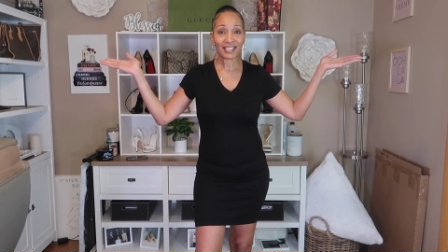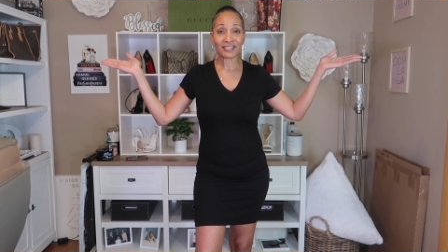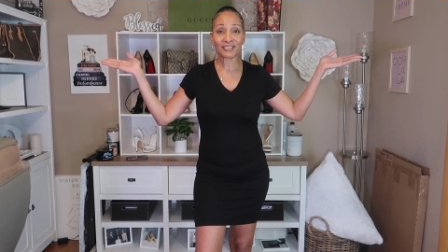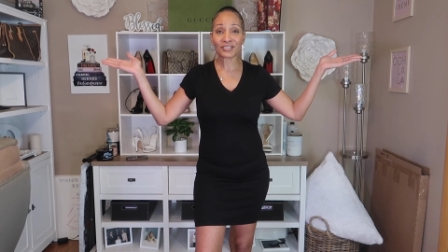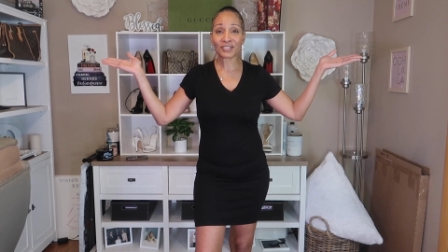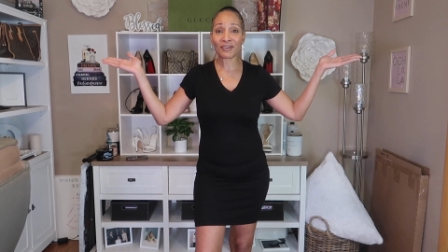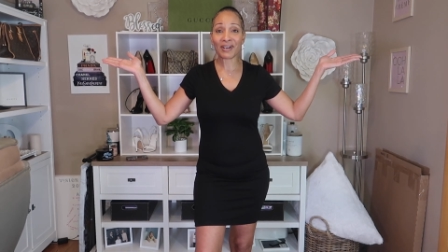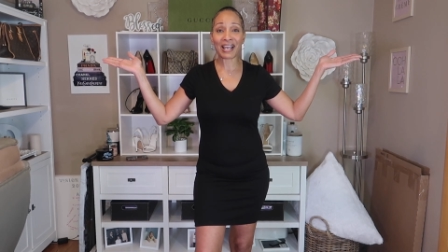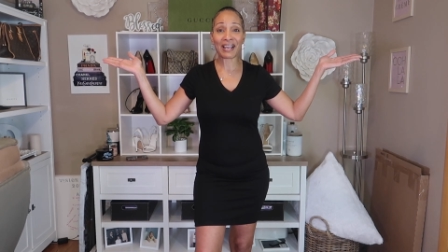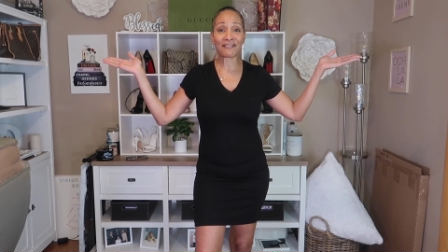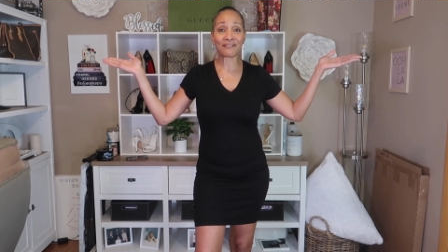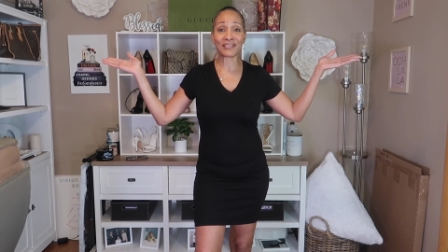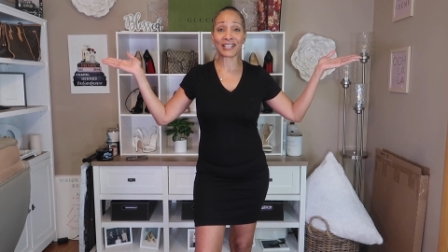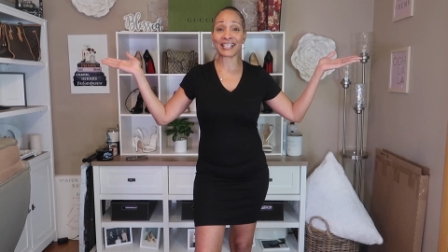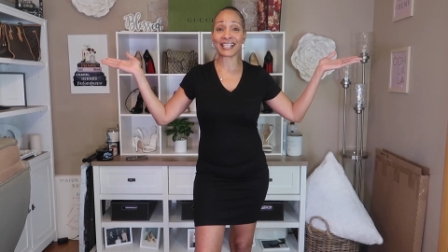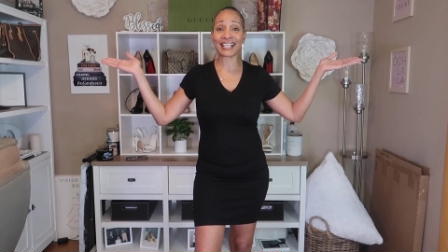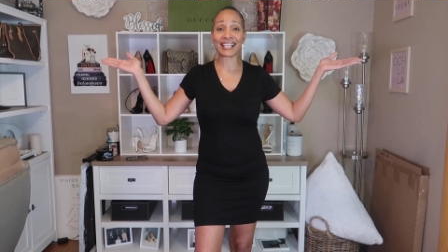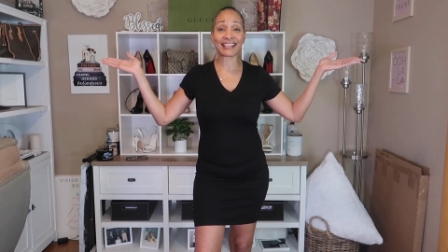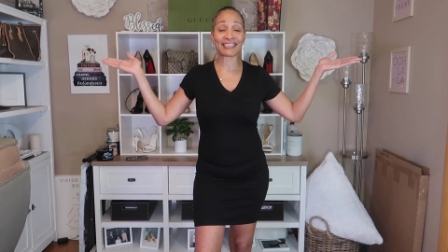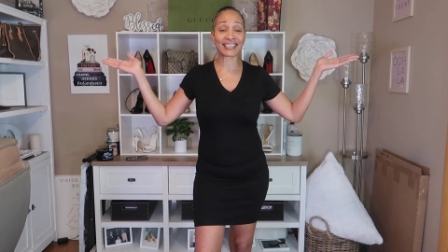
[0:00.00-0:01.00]
don't have
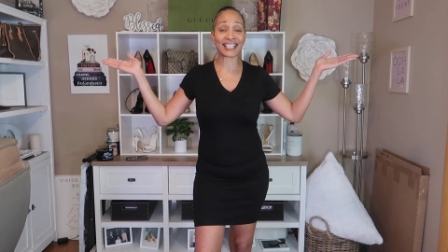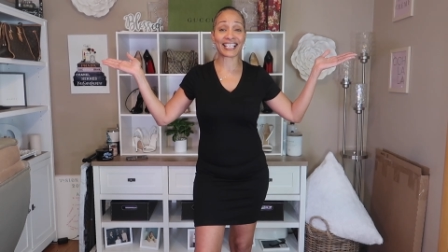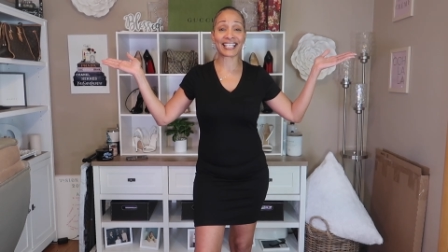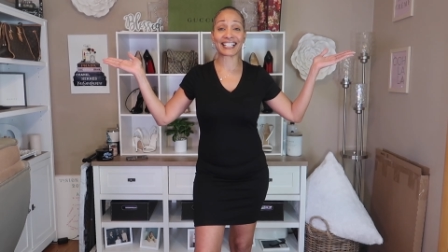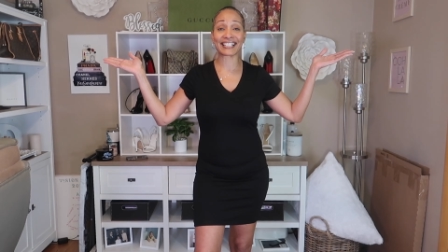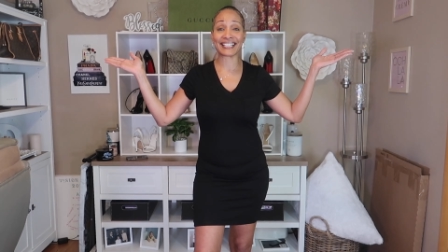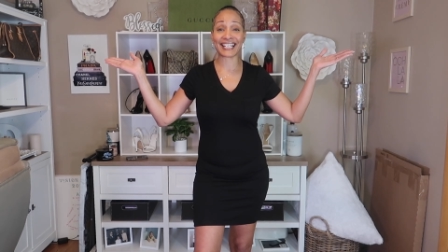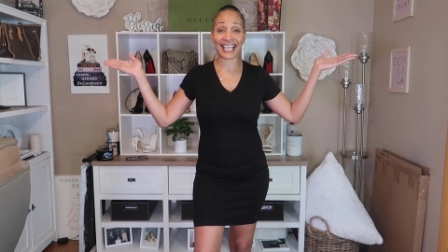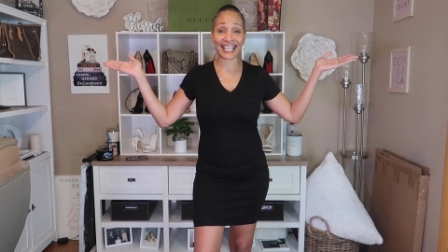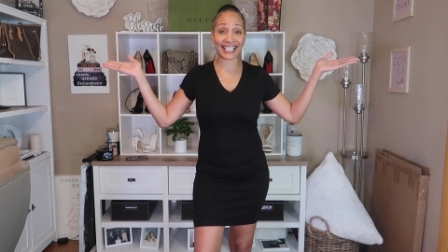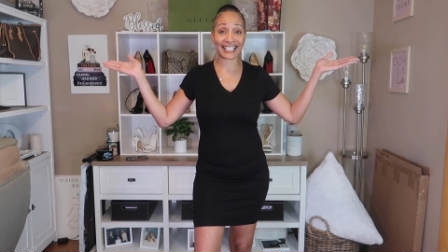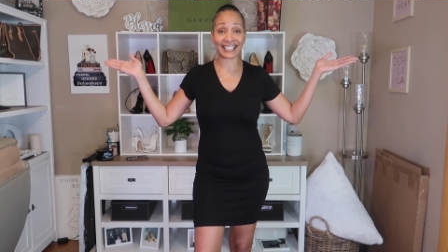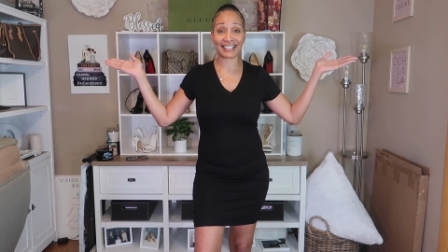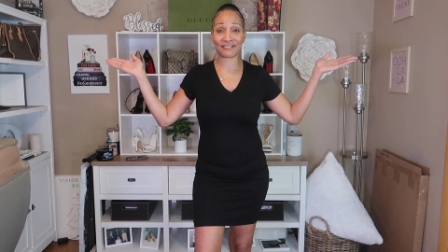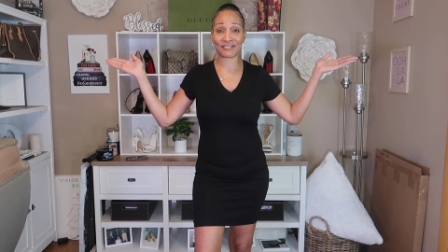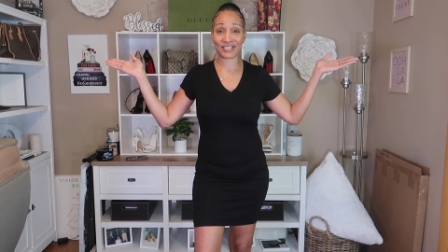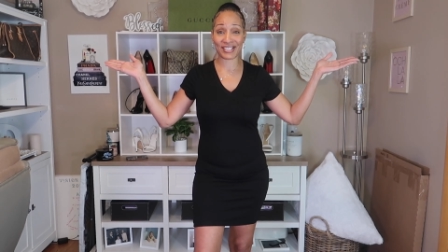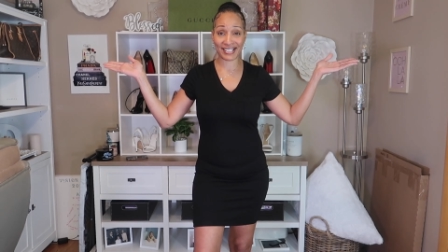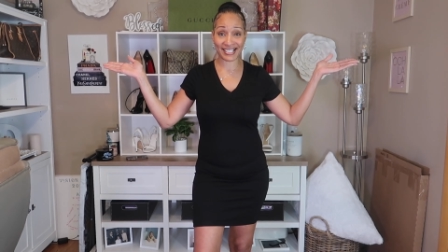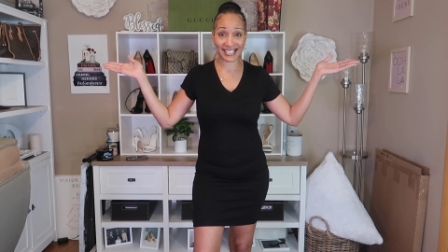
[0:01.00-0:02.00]
anything
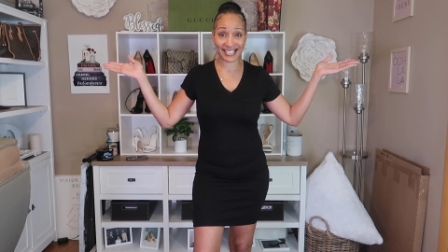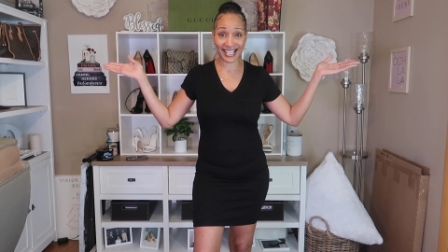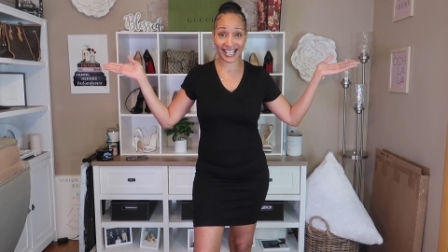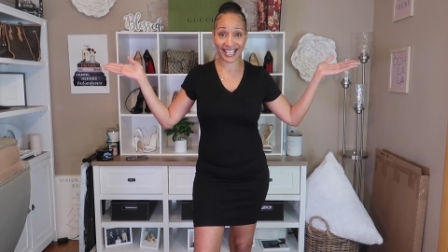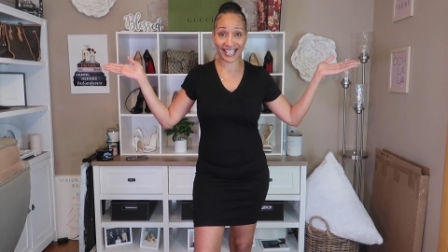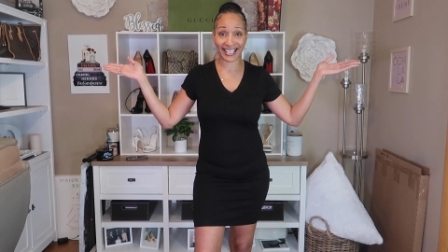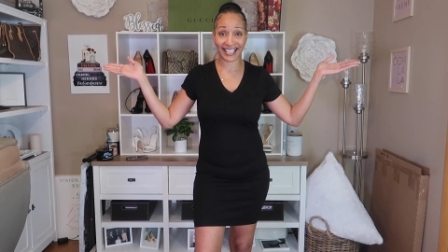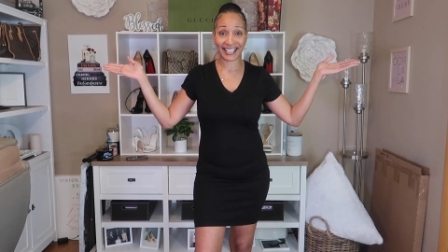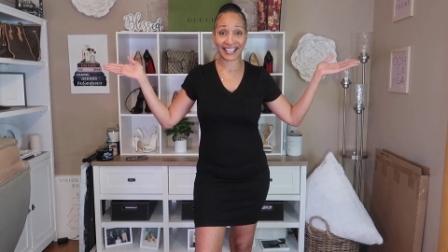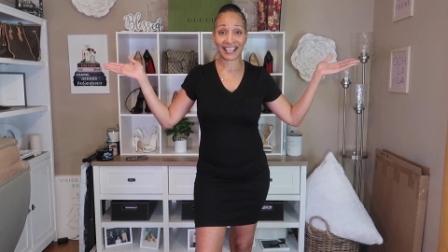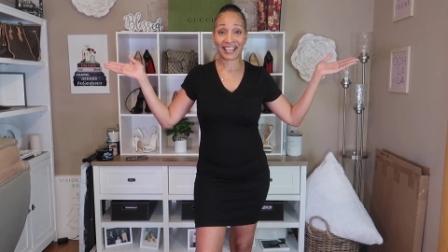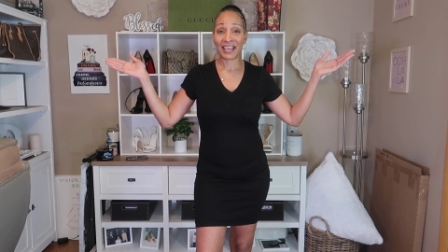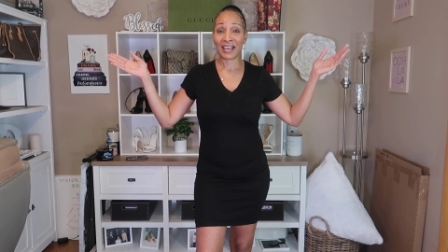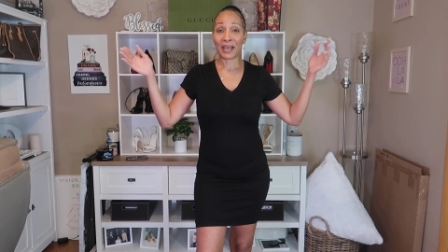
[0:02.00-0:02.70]
negative to say